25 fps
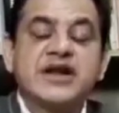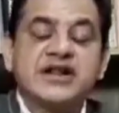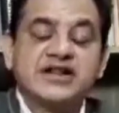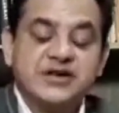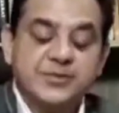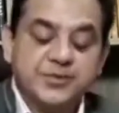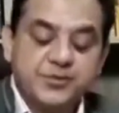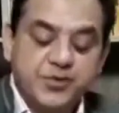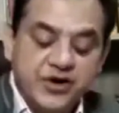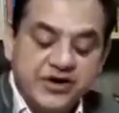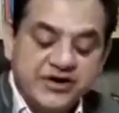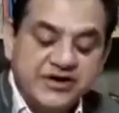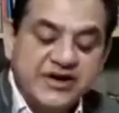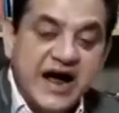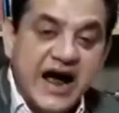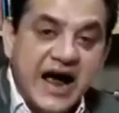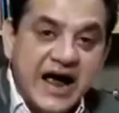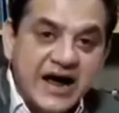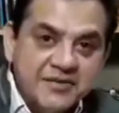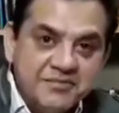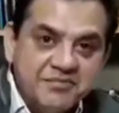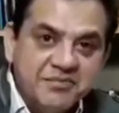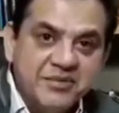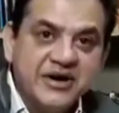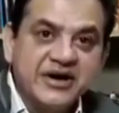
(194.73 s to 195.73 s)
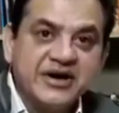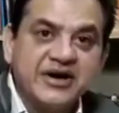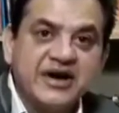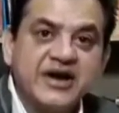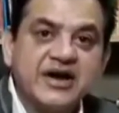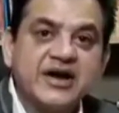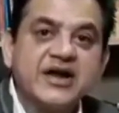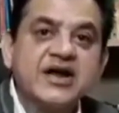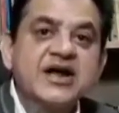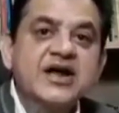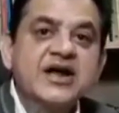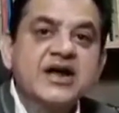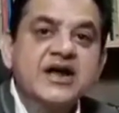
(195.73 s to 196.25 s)
And the point I'm
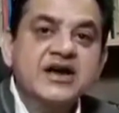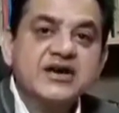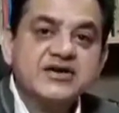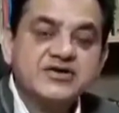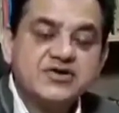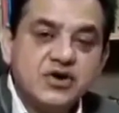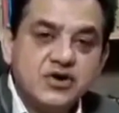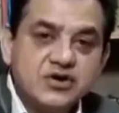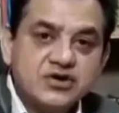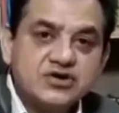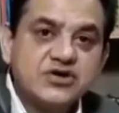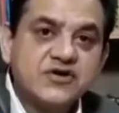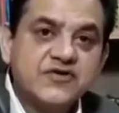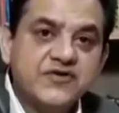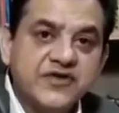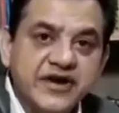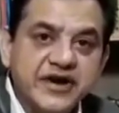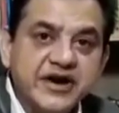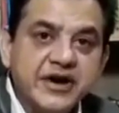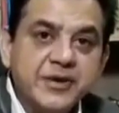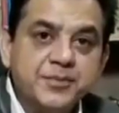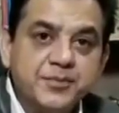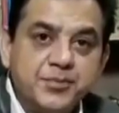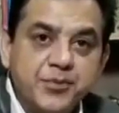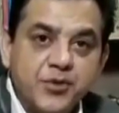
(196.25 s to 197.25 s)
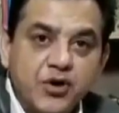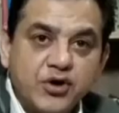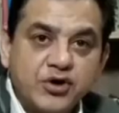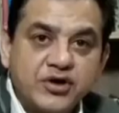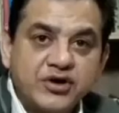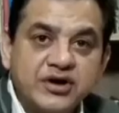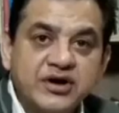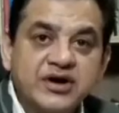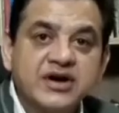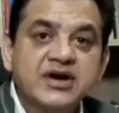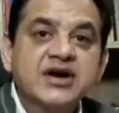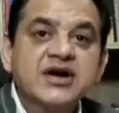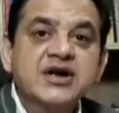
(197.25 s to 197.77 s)
making is also very
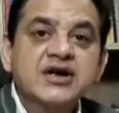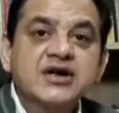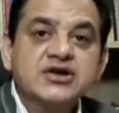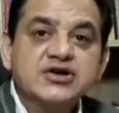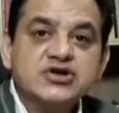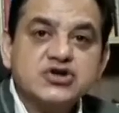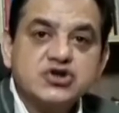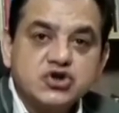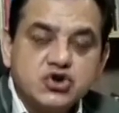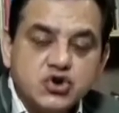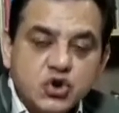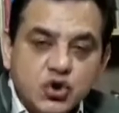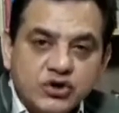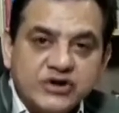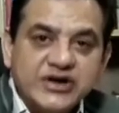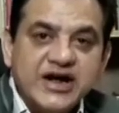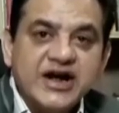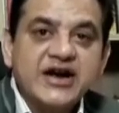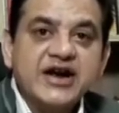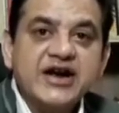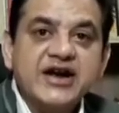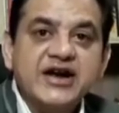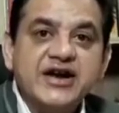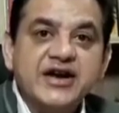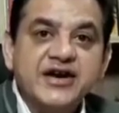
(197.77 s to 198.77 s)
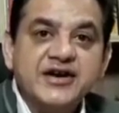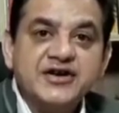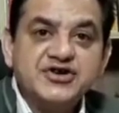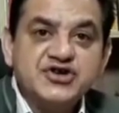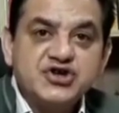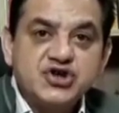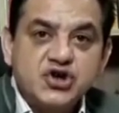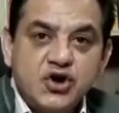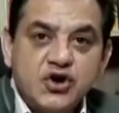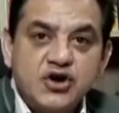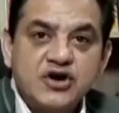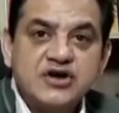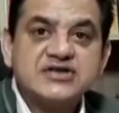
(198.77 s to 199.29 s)
important, so that it
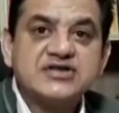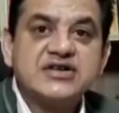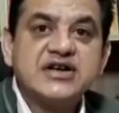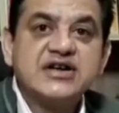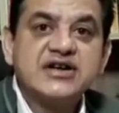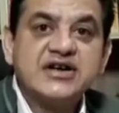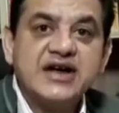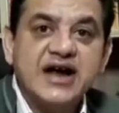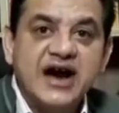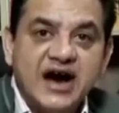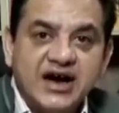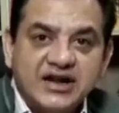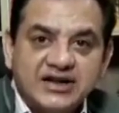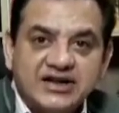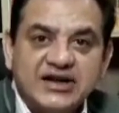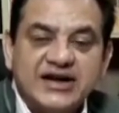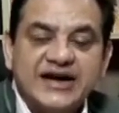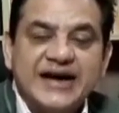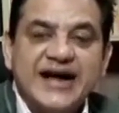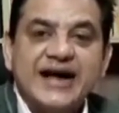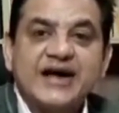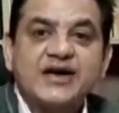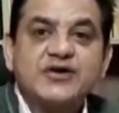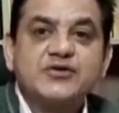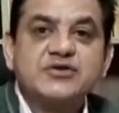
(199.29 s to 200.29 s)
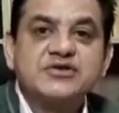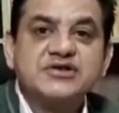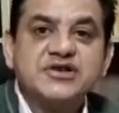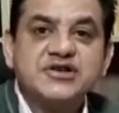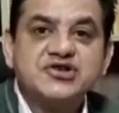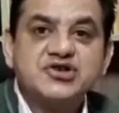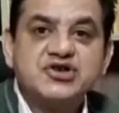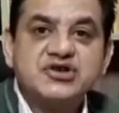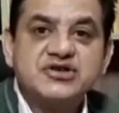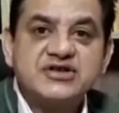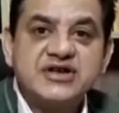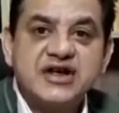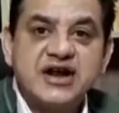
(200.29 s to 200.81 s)
ensures that other
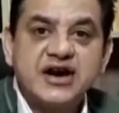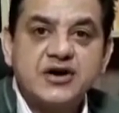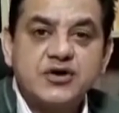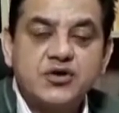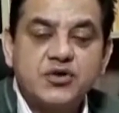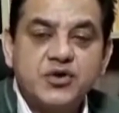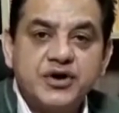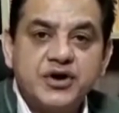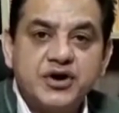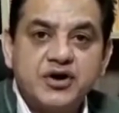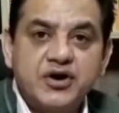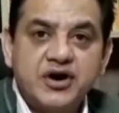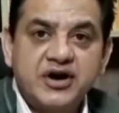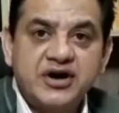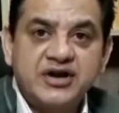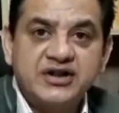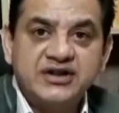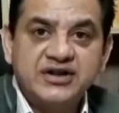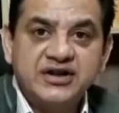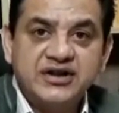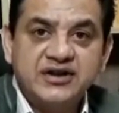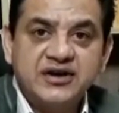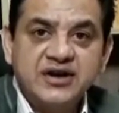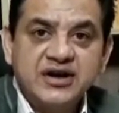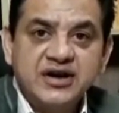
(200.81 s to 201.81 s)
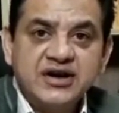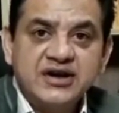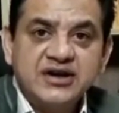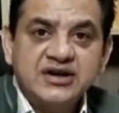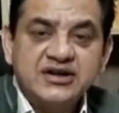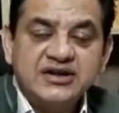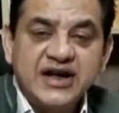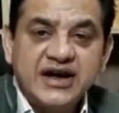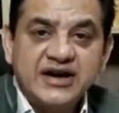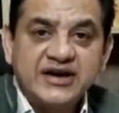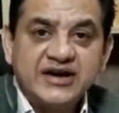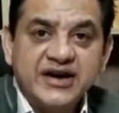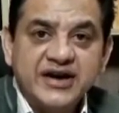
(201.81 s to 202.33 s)
acquisitions that are going on in
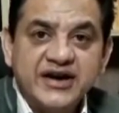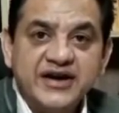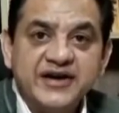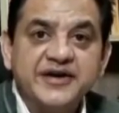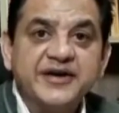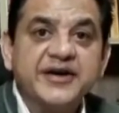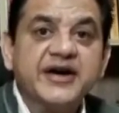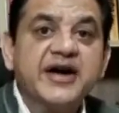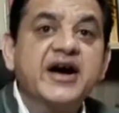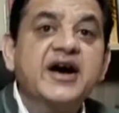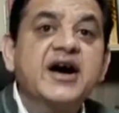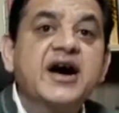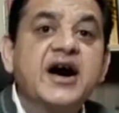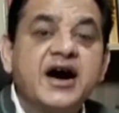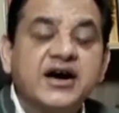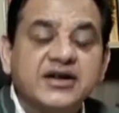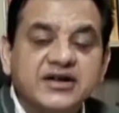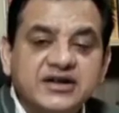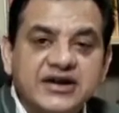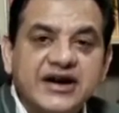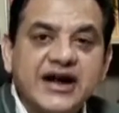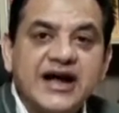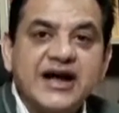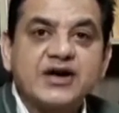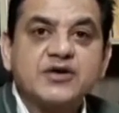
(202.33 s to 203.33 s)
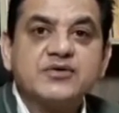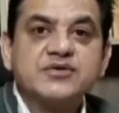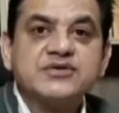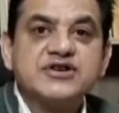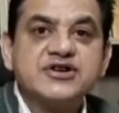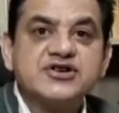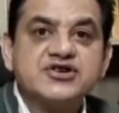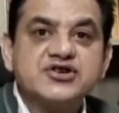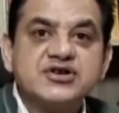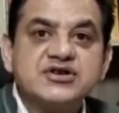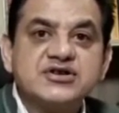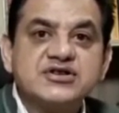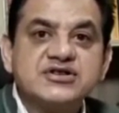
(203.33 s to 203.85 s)
that area, other
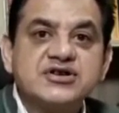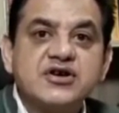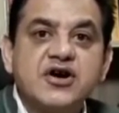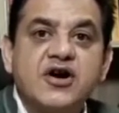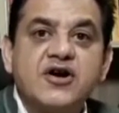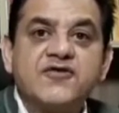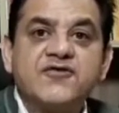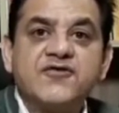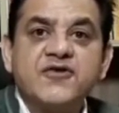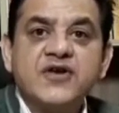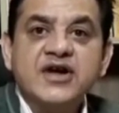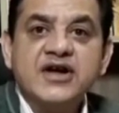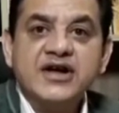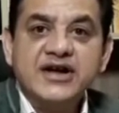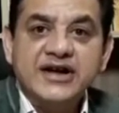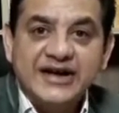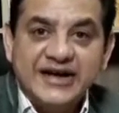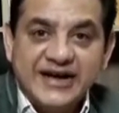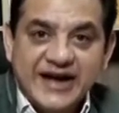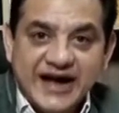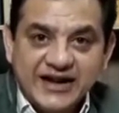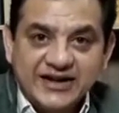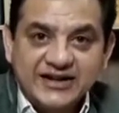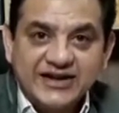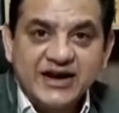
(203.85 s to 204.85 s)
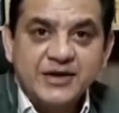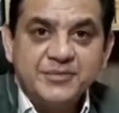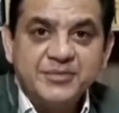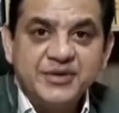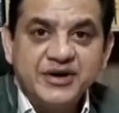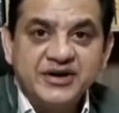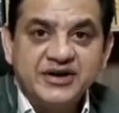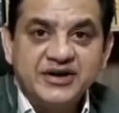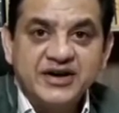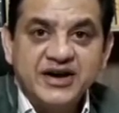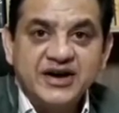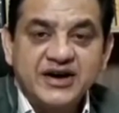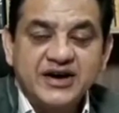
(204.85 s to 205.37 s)
acquisitions of land that are
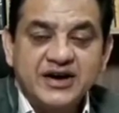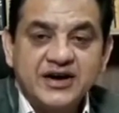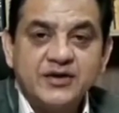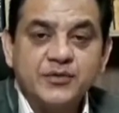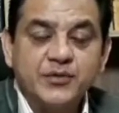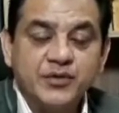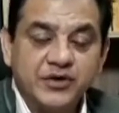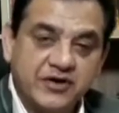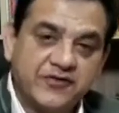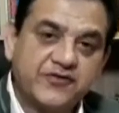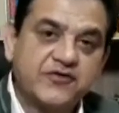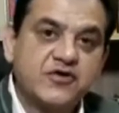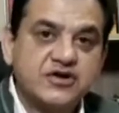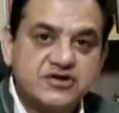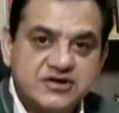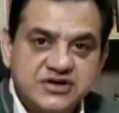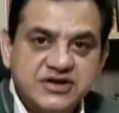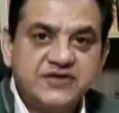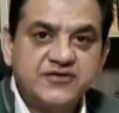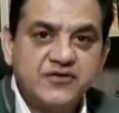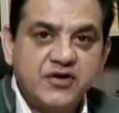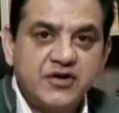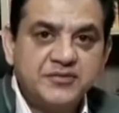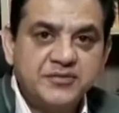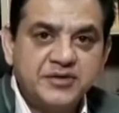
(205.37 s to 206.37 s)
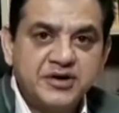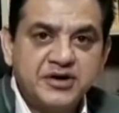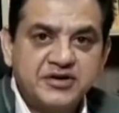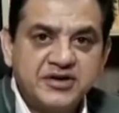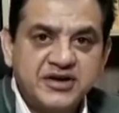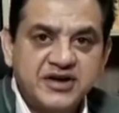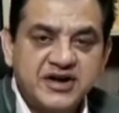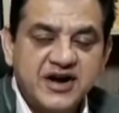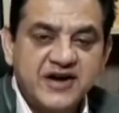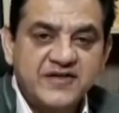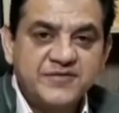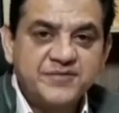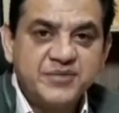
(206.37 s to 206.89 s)
being taken with, of course, the involvement of
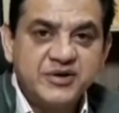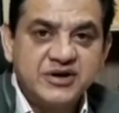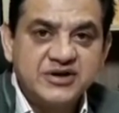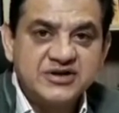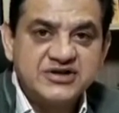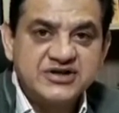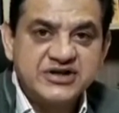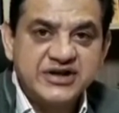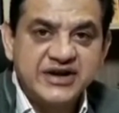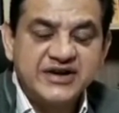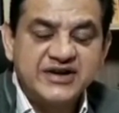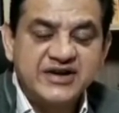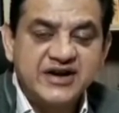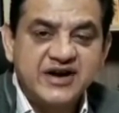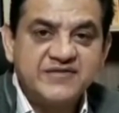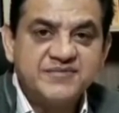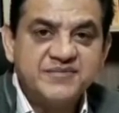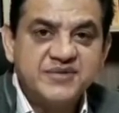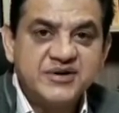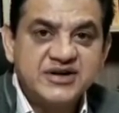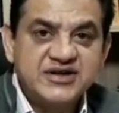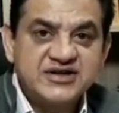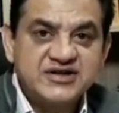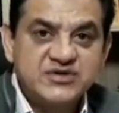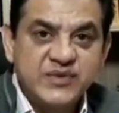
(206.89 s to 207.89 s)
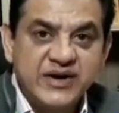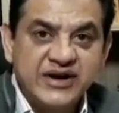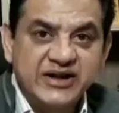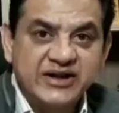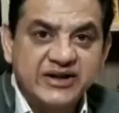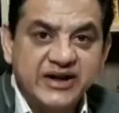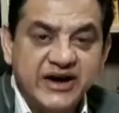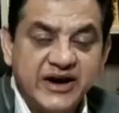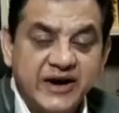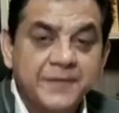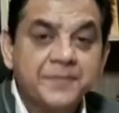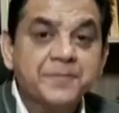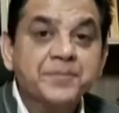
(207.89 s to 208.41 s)
the government, state government as well
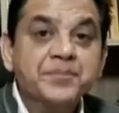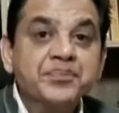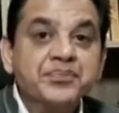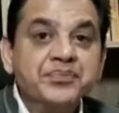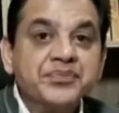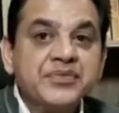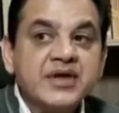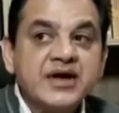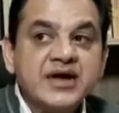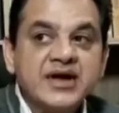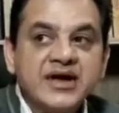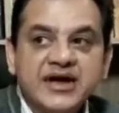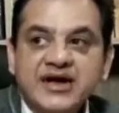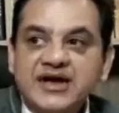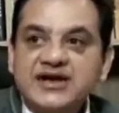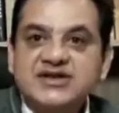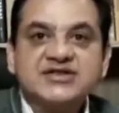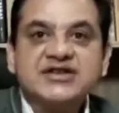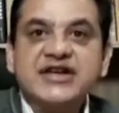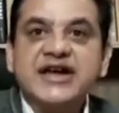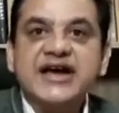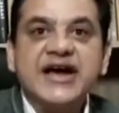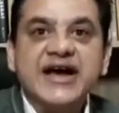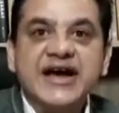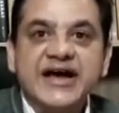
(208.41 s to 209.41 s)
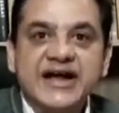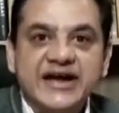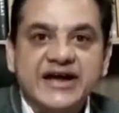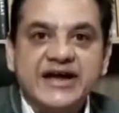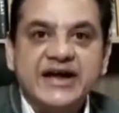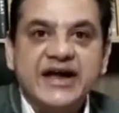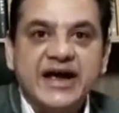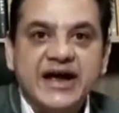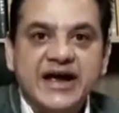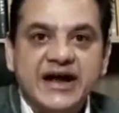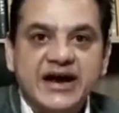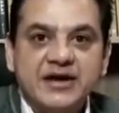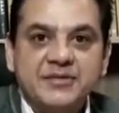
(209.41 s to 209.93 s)
there, is there
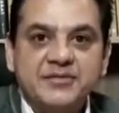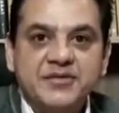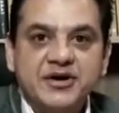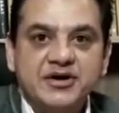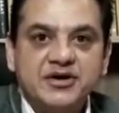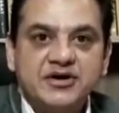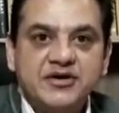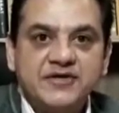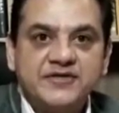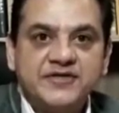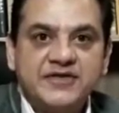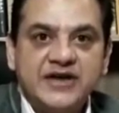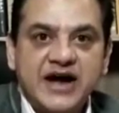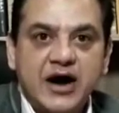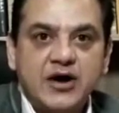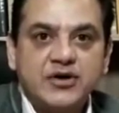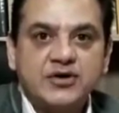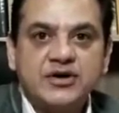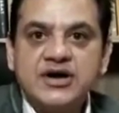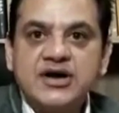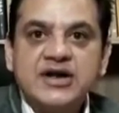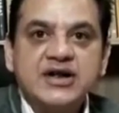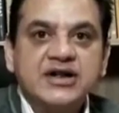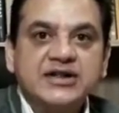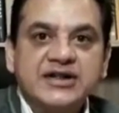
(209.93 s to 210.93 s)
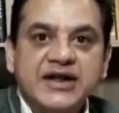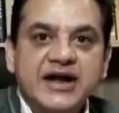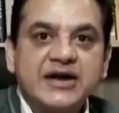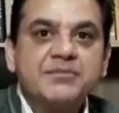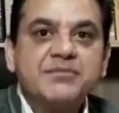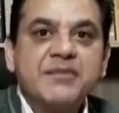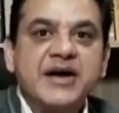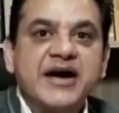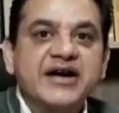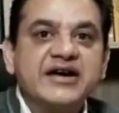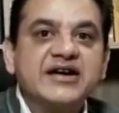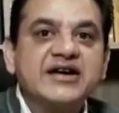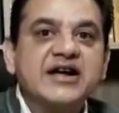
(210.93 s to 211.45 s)
any element of doubt that
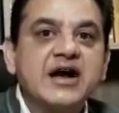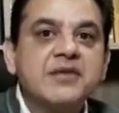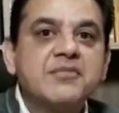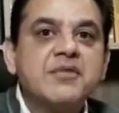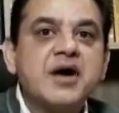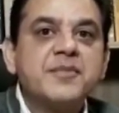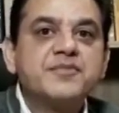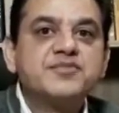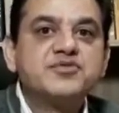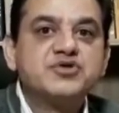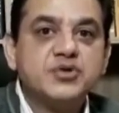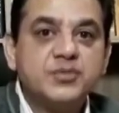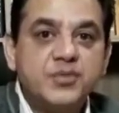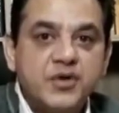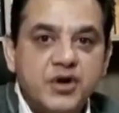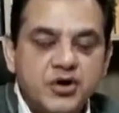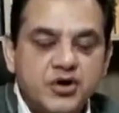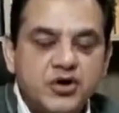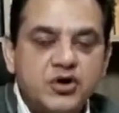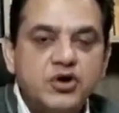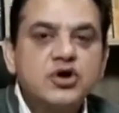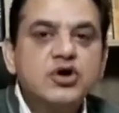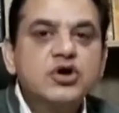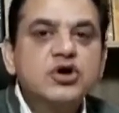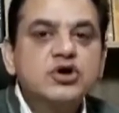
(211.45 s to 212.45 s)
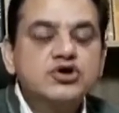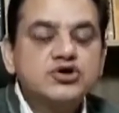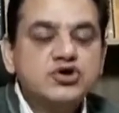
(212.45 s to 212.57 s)
might come up tomorrow?